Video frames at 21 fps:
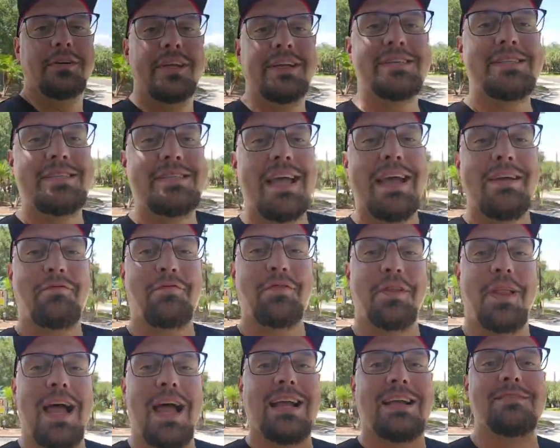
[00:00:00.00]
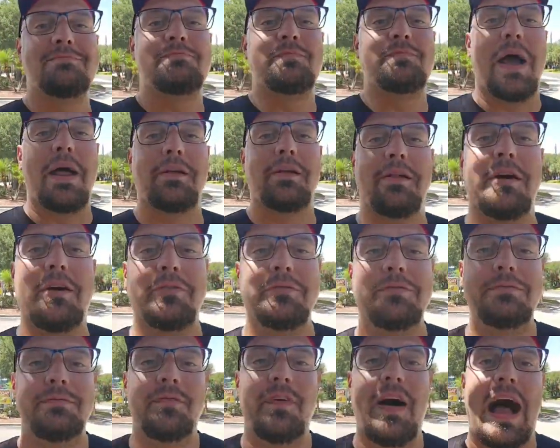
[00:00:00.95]
He stayed for like, I don't know,
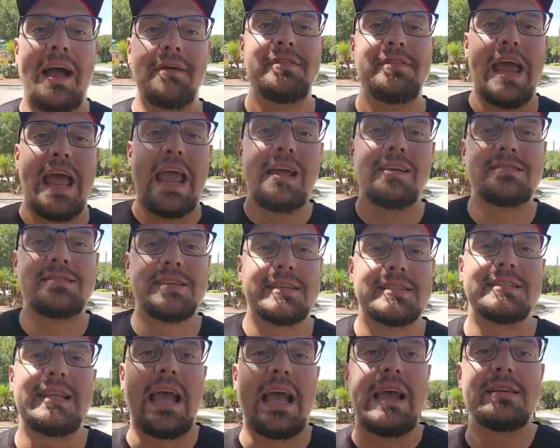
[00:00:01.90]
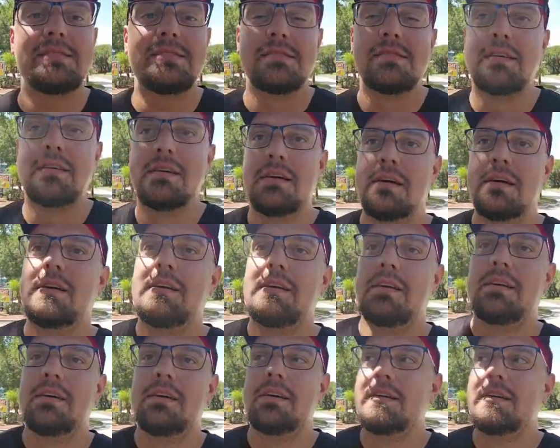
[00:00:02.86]
5 days, 6 days.
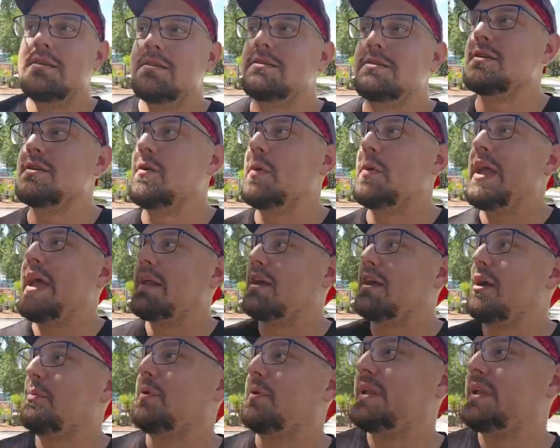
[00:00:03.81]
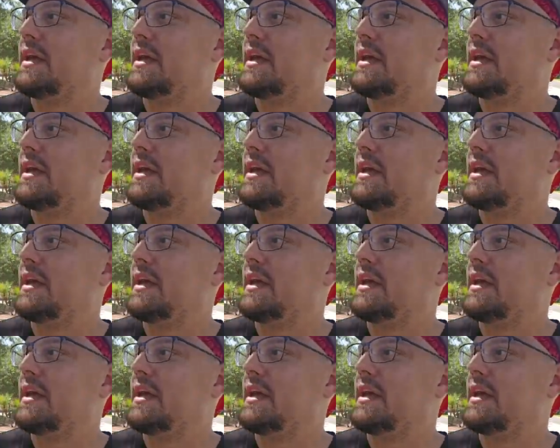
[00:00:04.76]
So we had a couple of